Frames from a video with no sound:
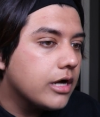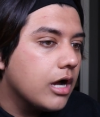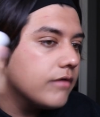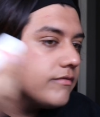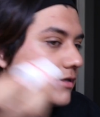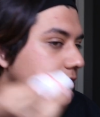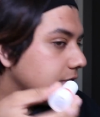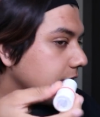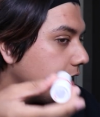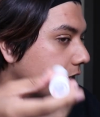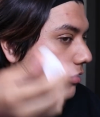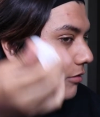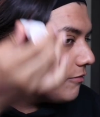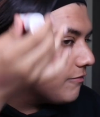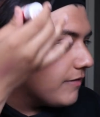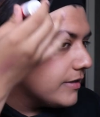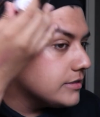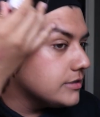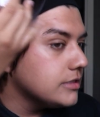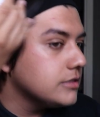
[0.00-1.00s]
obviously, I know
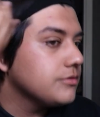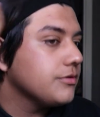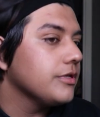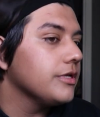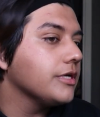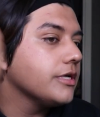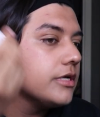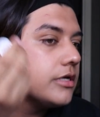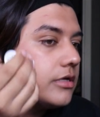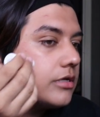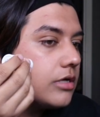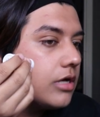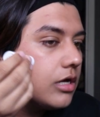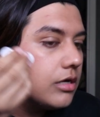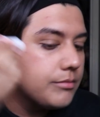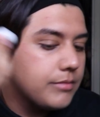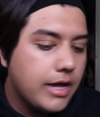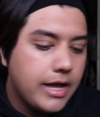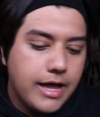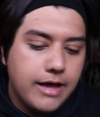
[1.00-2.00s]
Fenty's really good.
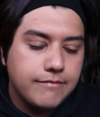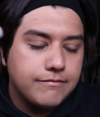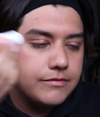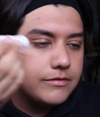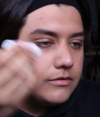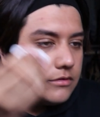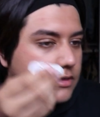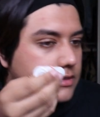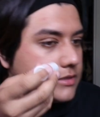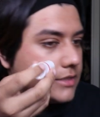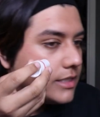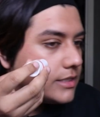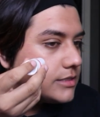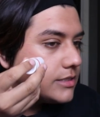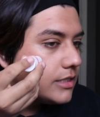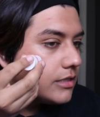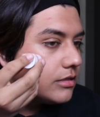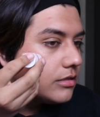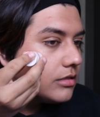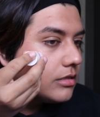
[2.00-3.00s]
I have the skin
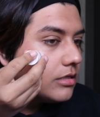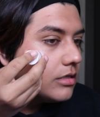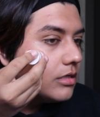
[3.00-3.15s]
tint.